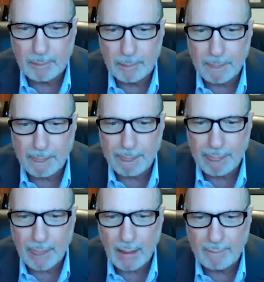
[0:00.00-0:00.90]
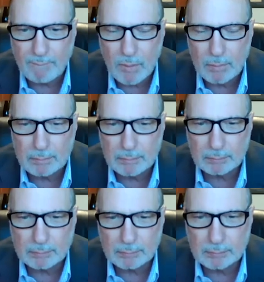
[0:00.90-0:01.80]

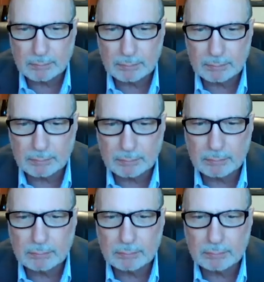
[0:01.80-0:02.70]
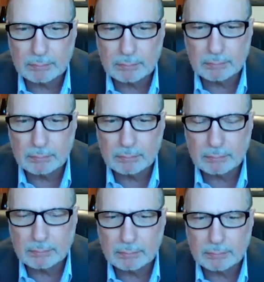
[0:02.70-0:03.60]

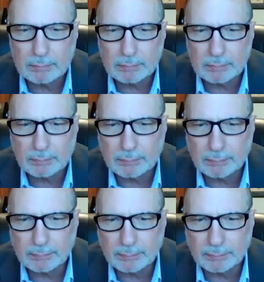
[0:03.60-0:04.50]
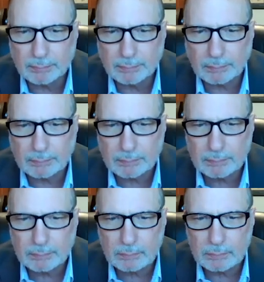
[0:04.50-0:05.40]

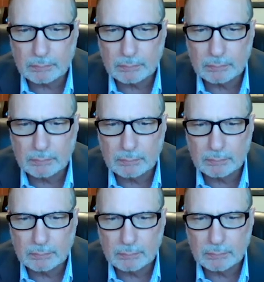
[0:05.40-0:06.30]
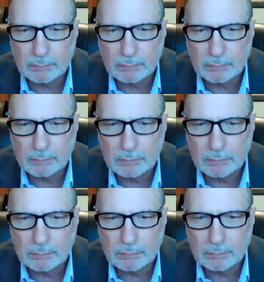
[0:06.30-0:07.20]

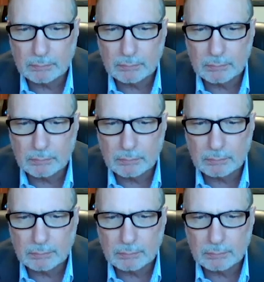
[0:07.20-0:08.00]
No words are spoken by the person on screen.